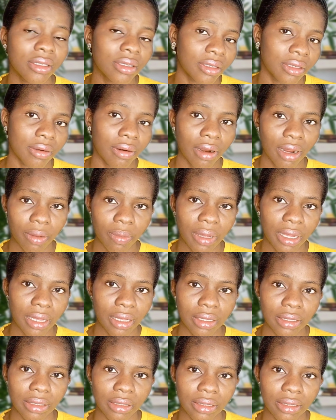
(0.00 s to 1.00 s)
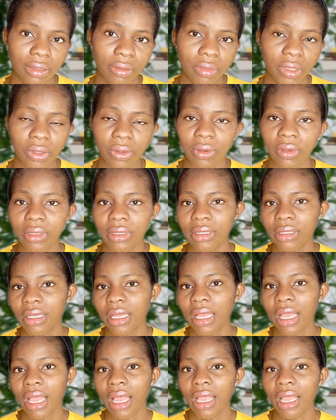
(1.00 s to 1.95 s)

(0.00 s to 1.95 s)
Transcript: subscribers, because